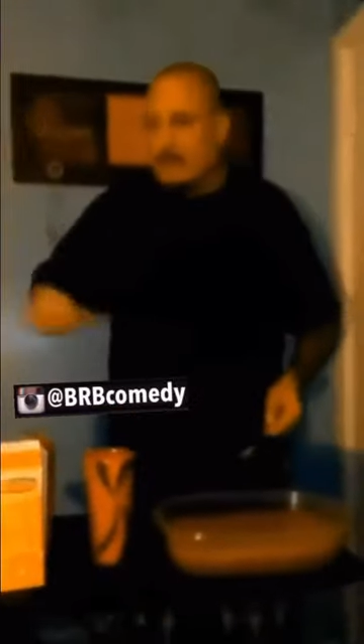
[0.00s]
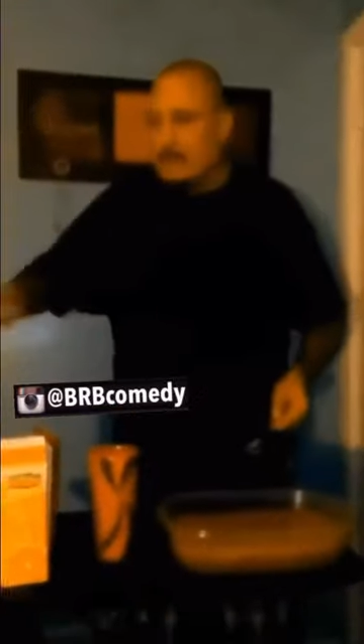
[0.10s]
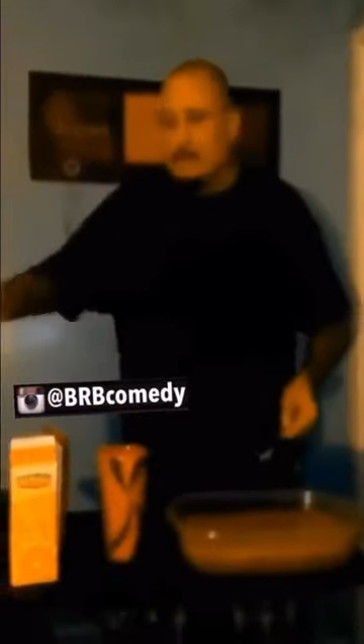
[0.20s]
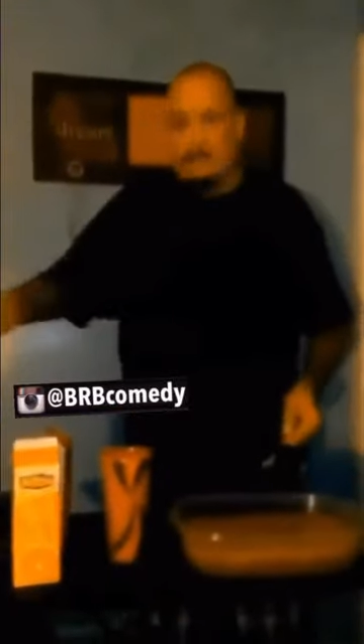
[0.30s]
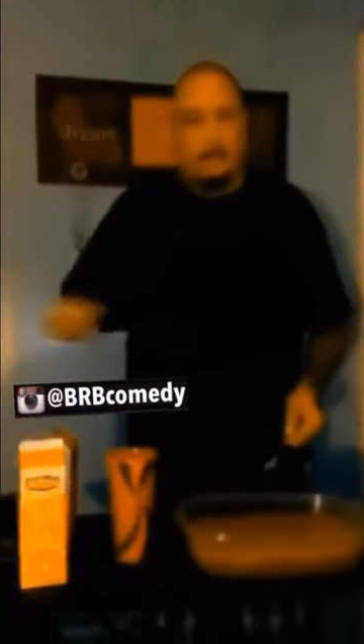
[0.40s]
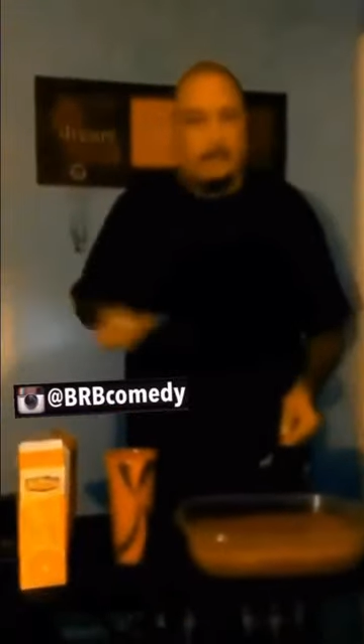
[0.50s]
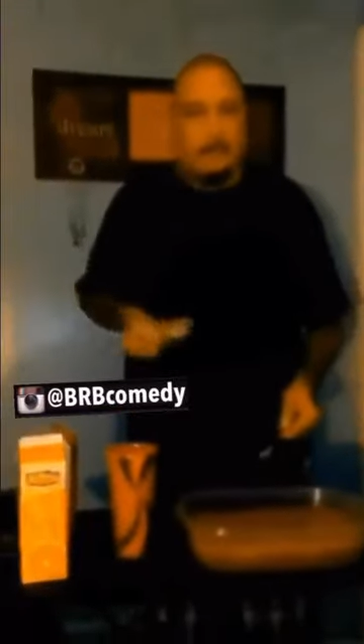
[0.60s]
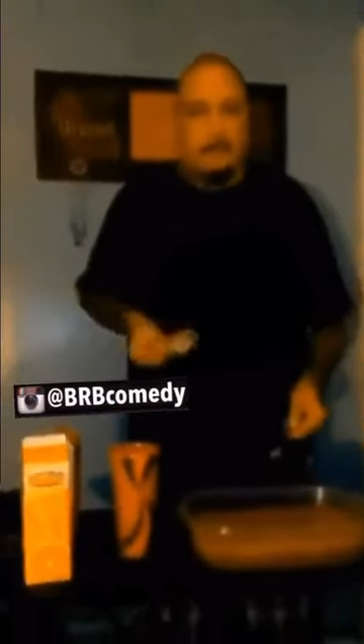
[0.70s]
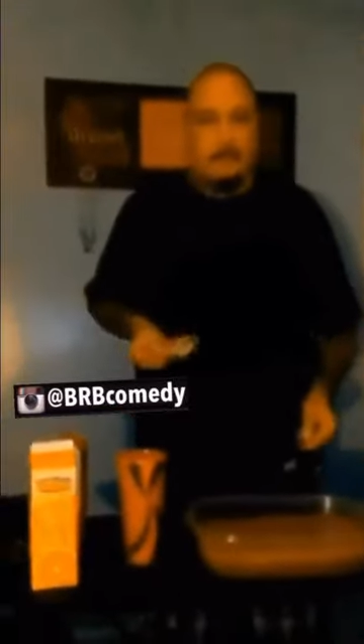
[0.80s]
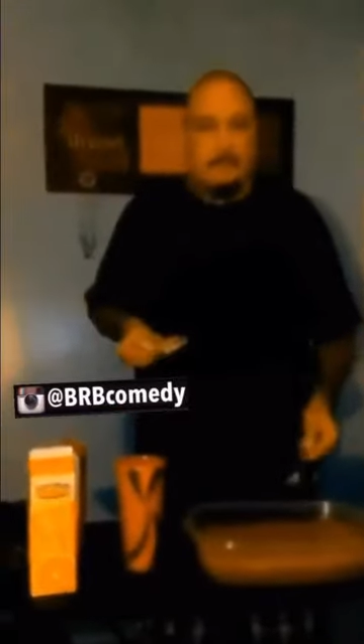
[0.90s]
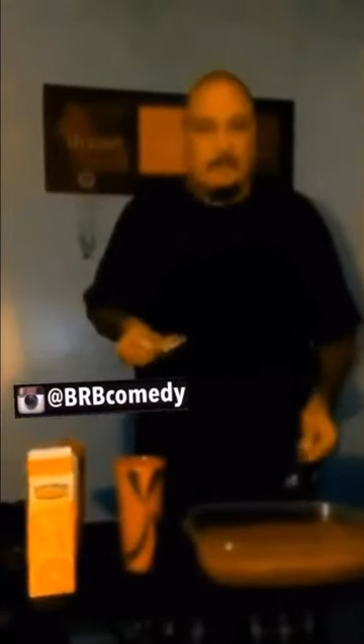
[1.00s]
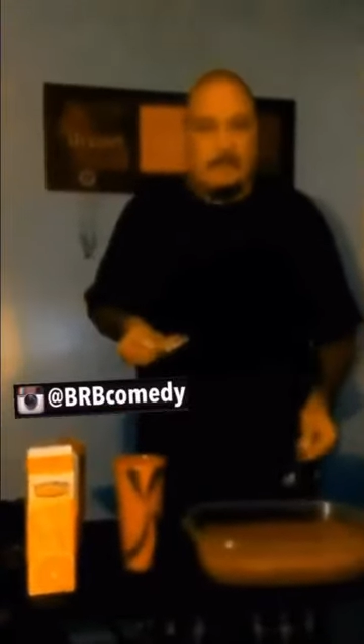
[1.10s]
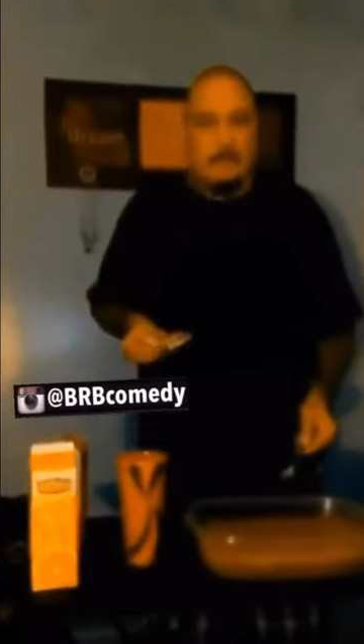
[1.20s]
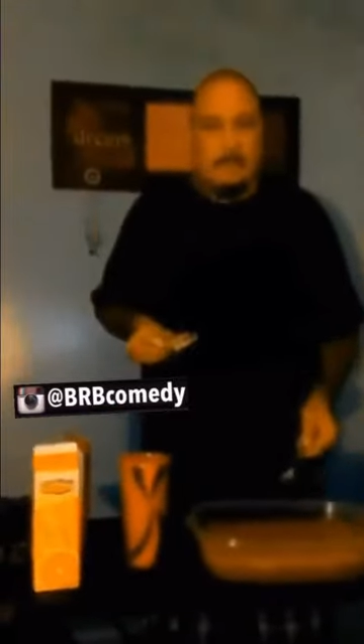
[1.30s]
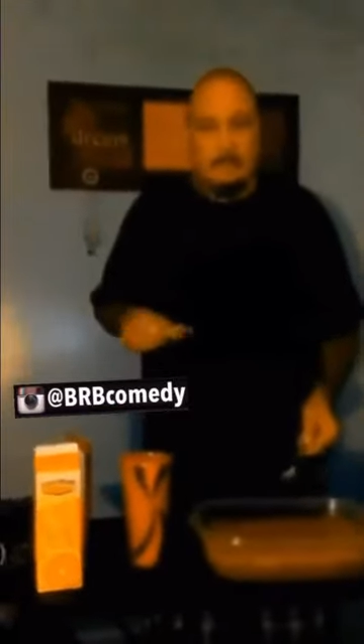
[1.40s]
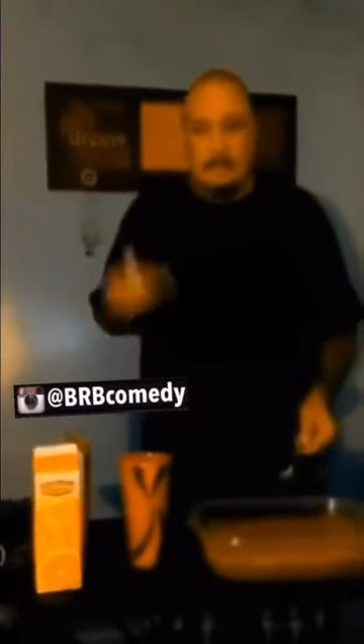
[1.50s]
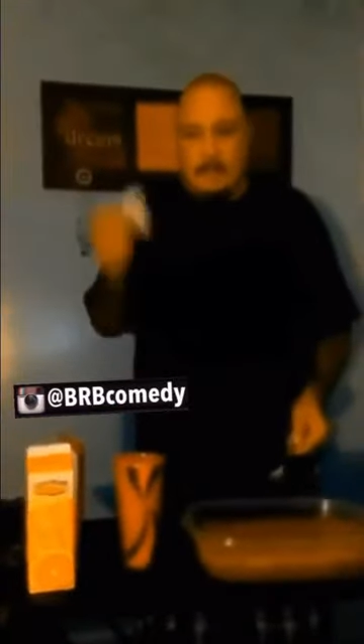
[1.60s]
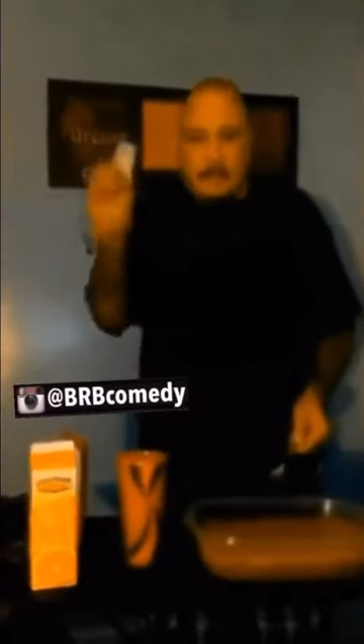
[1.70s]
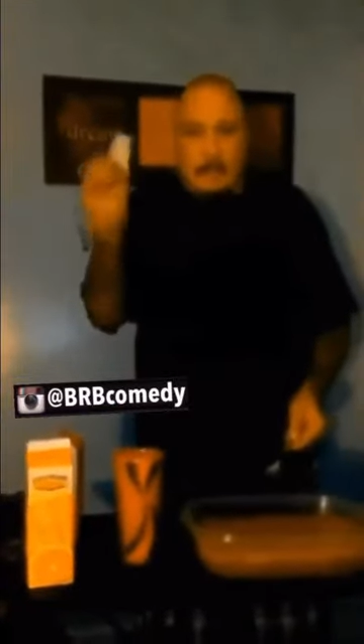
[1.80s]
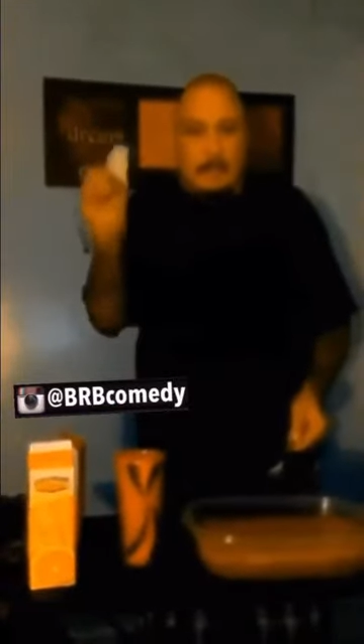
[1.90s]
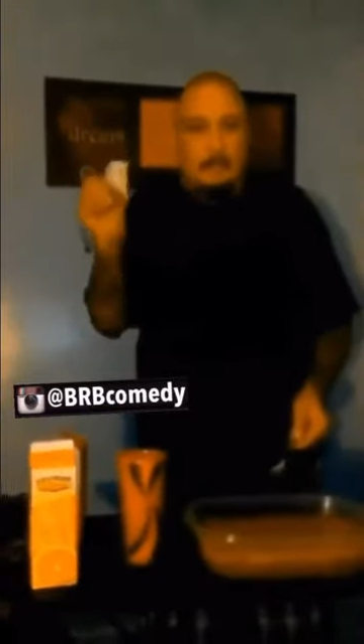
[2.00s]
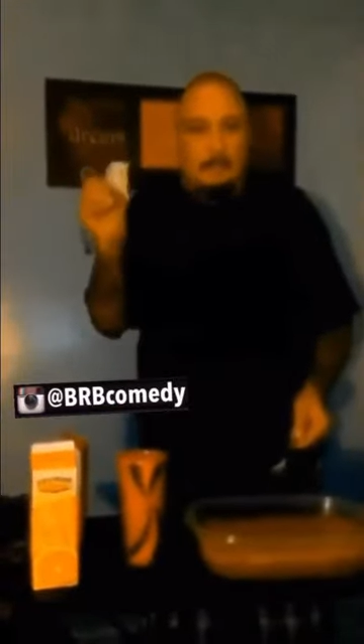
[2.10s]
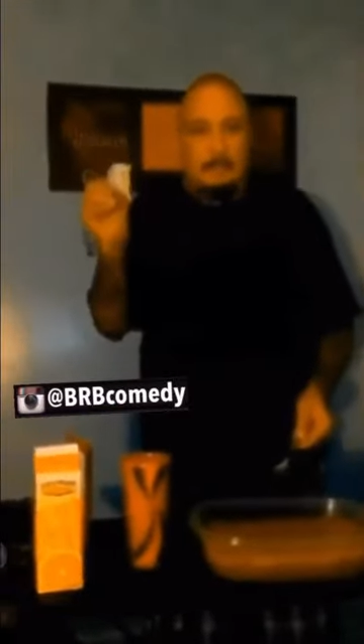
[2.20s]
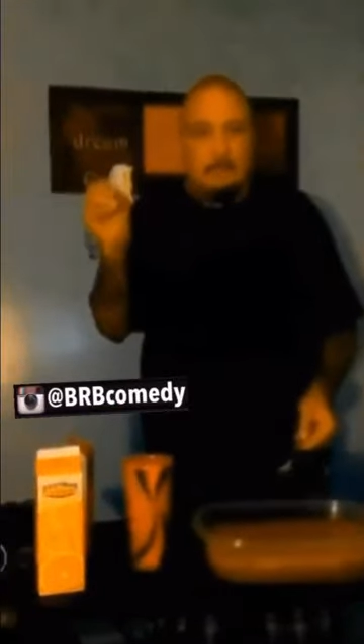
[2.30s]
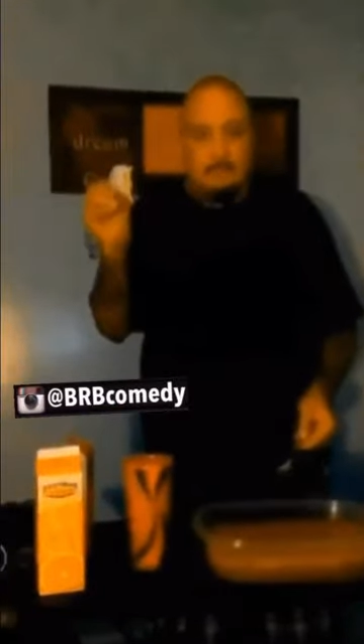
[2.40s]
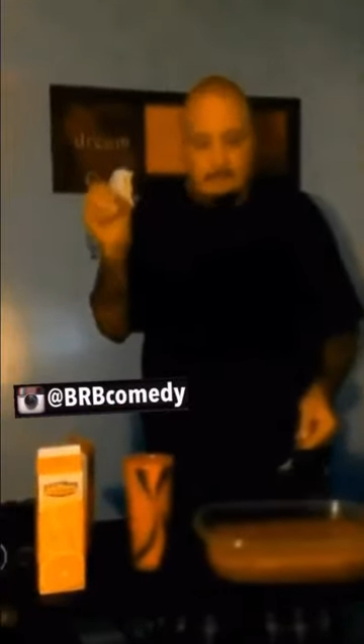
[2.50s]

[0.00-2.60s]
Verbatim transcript: gotta get at somebody that works in the kitchen. Okay, all right.